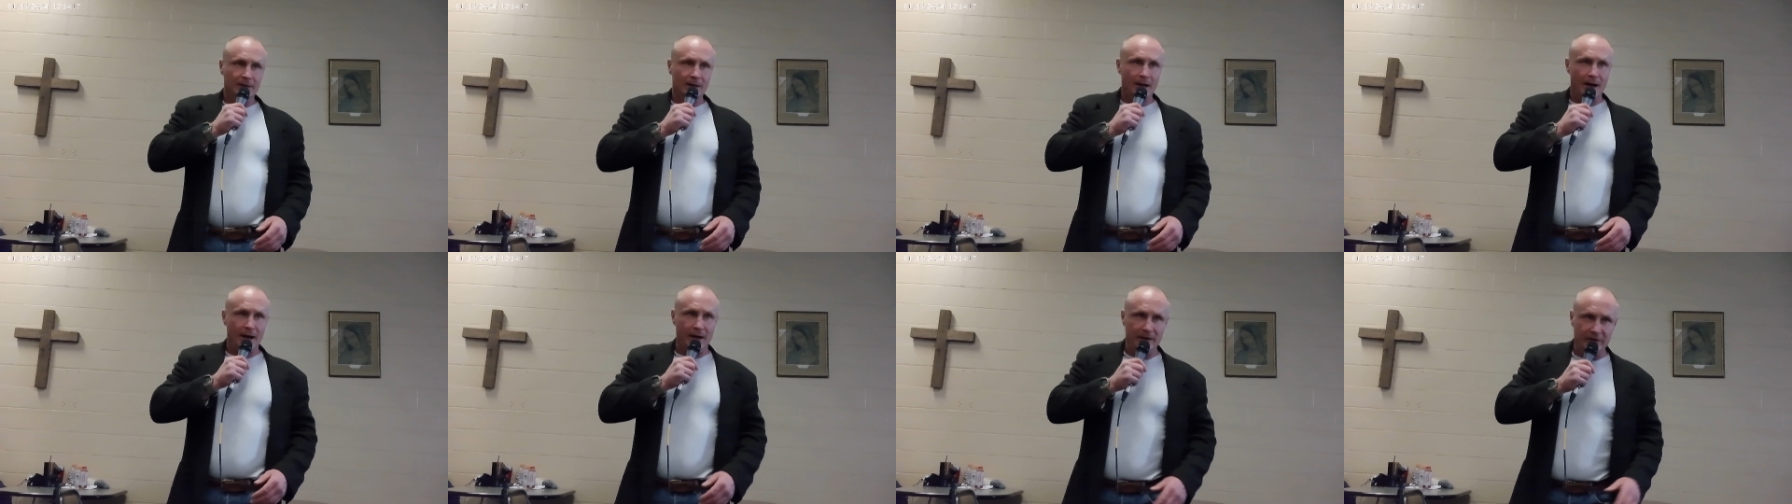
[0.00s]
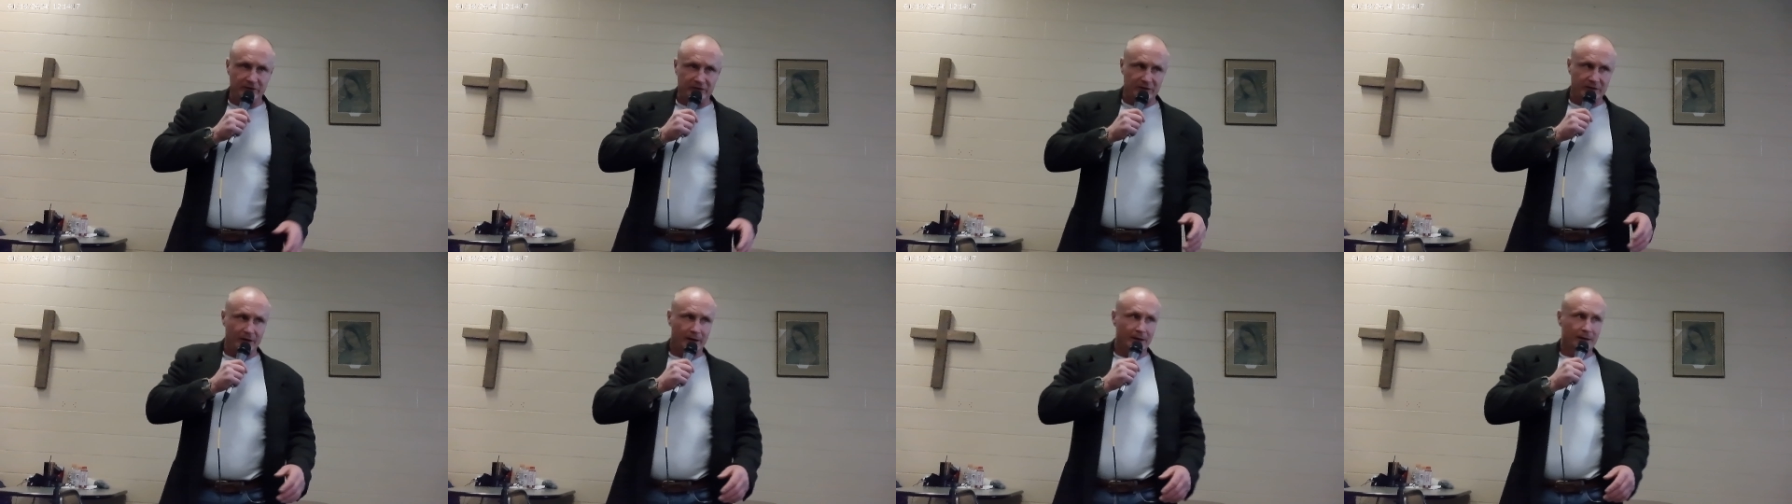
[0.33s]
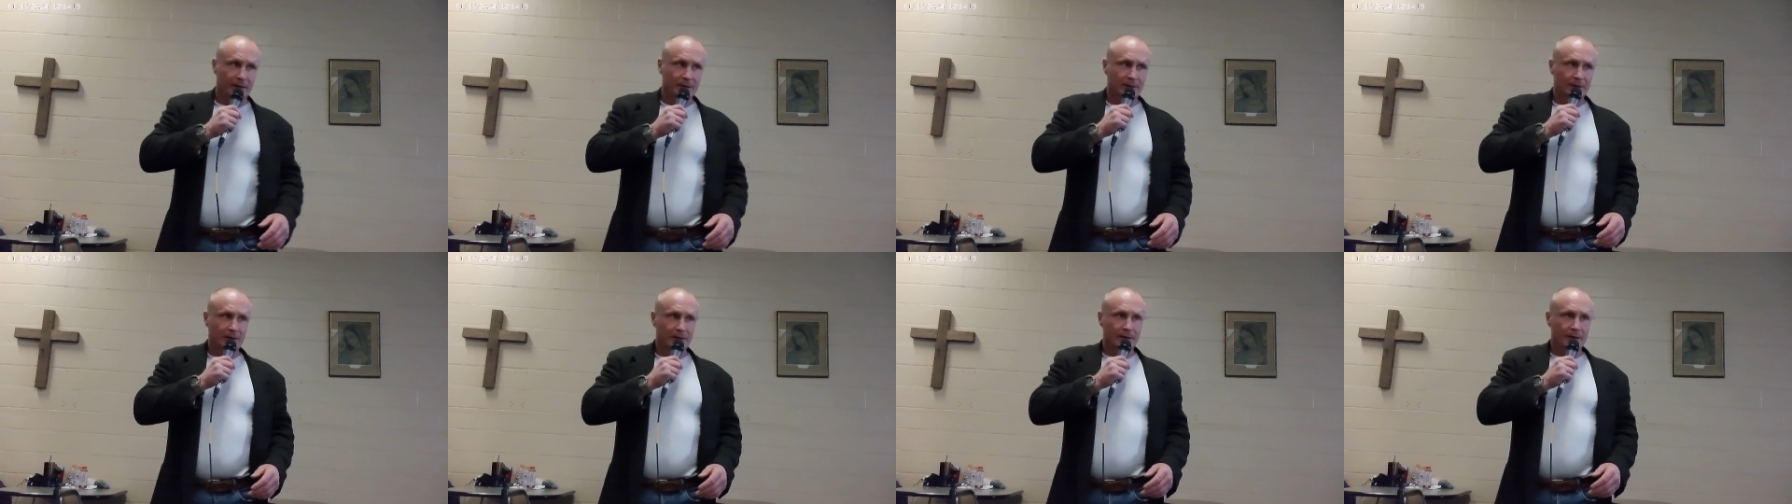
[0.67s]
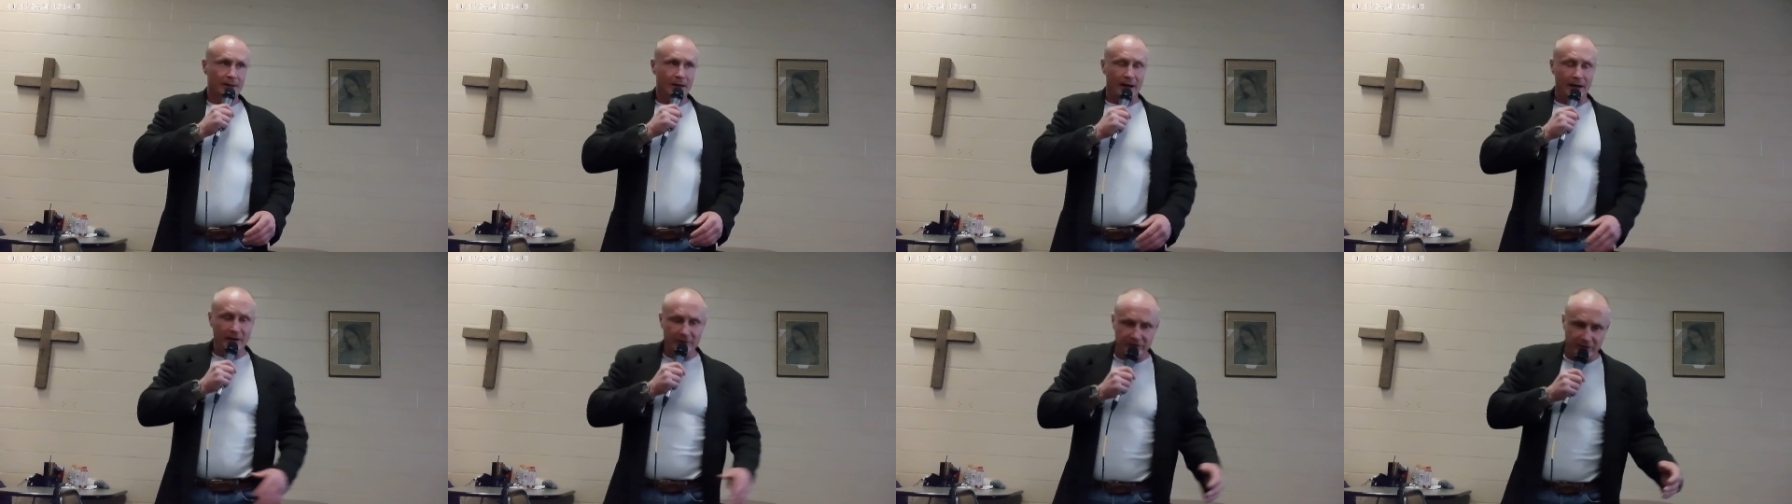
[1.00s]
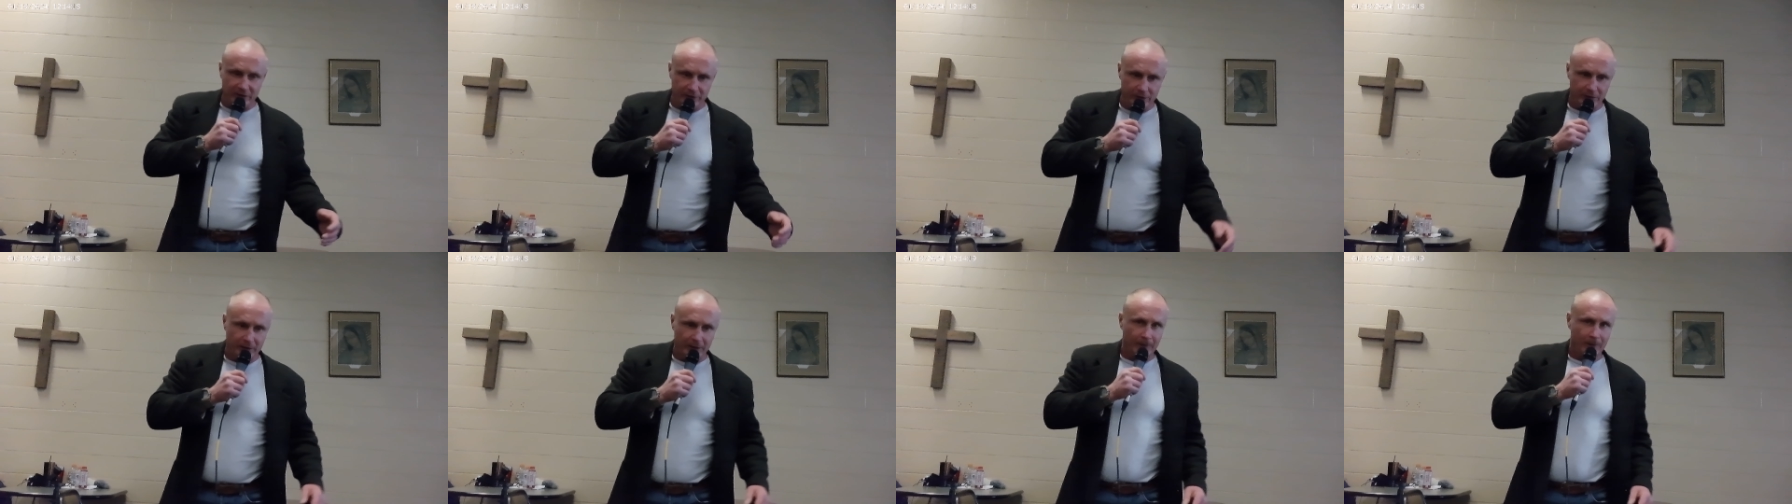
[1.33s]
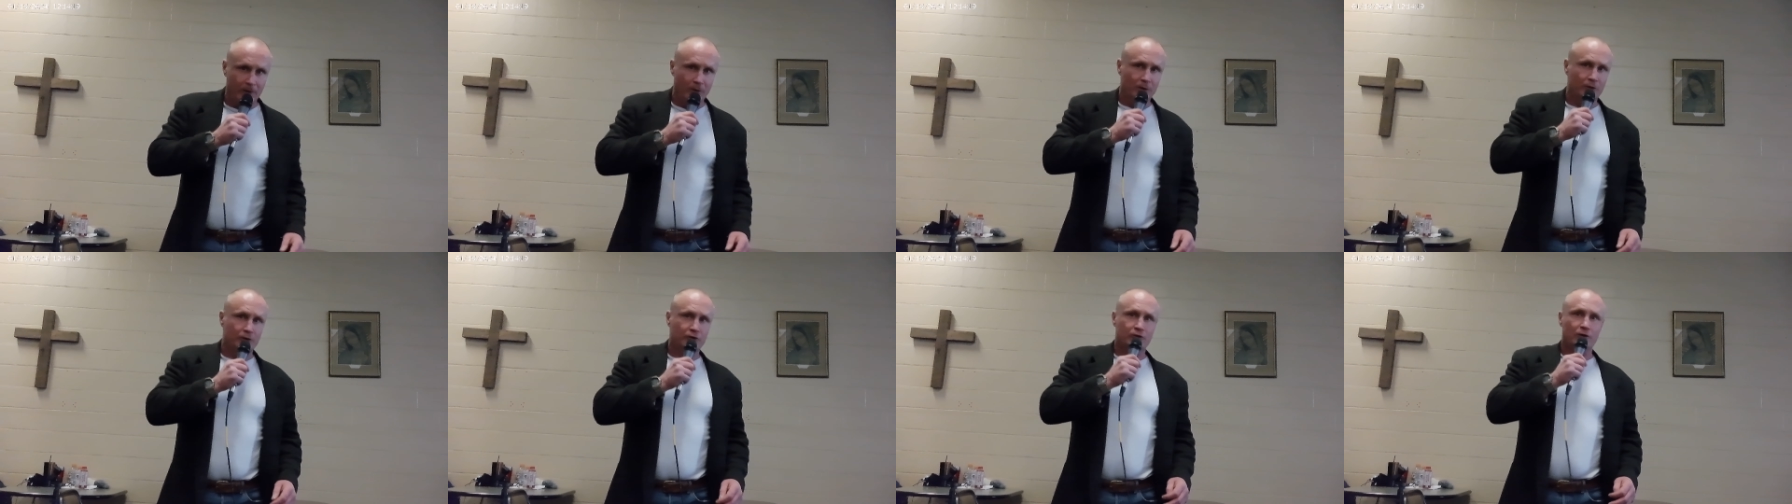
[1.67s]
Asa, Asa, you going to
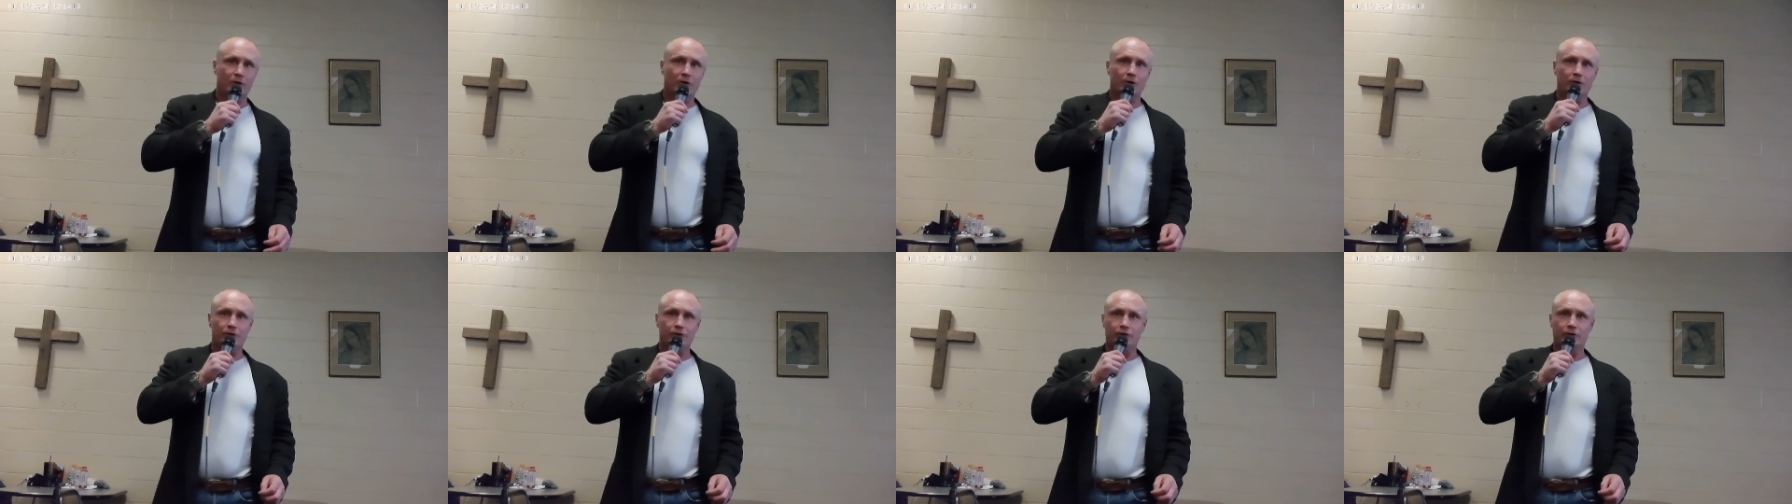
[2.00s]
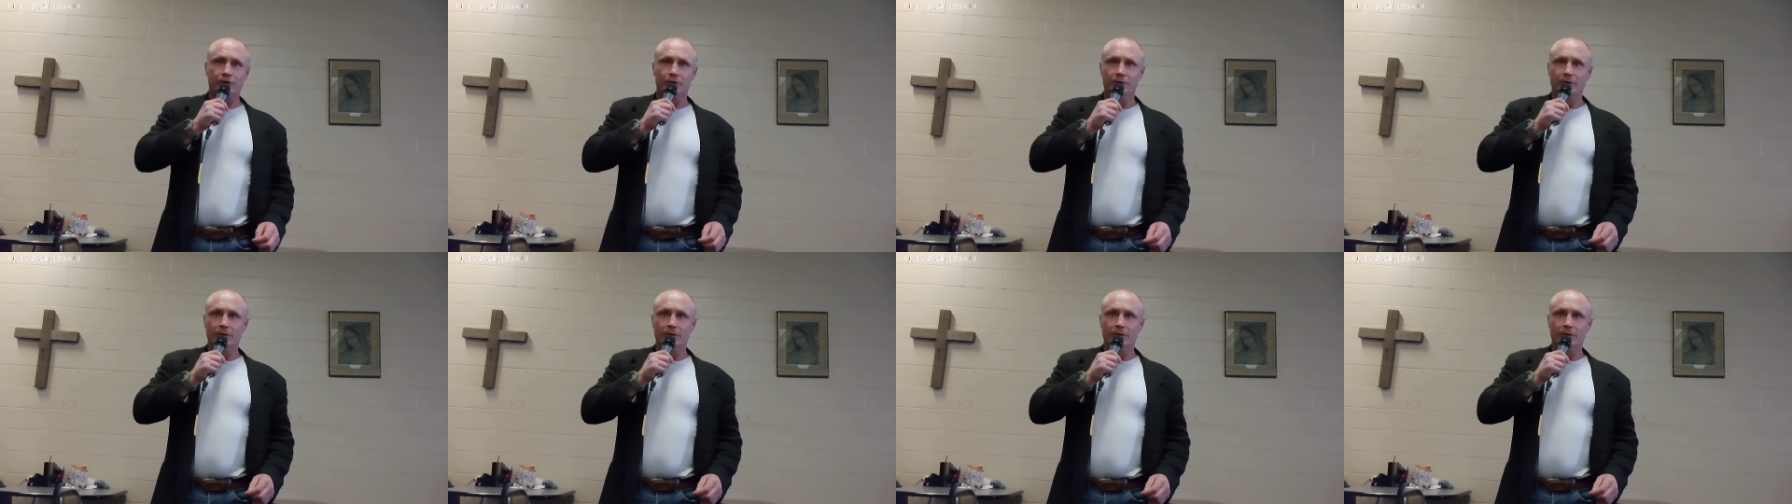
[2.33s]
go to church?"